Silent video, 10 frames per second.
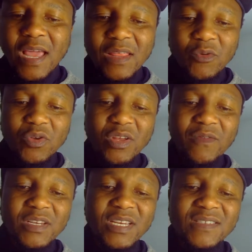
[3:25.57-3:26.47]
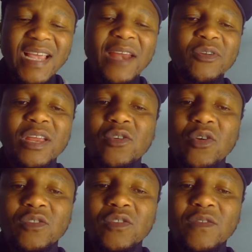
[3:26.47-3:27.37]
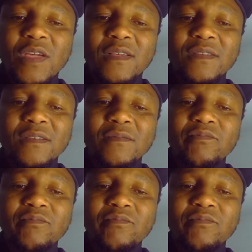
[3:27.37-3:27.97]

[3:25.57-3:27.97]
then when you differentiate sine, you get cos of x,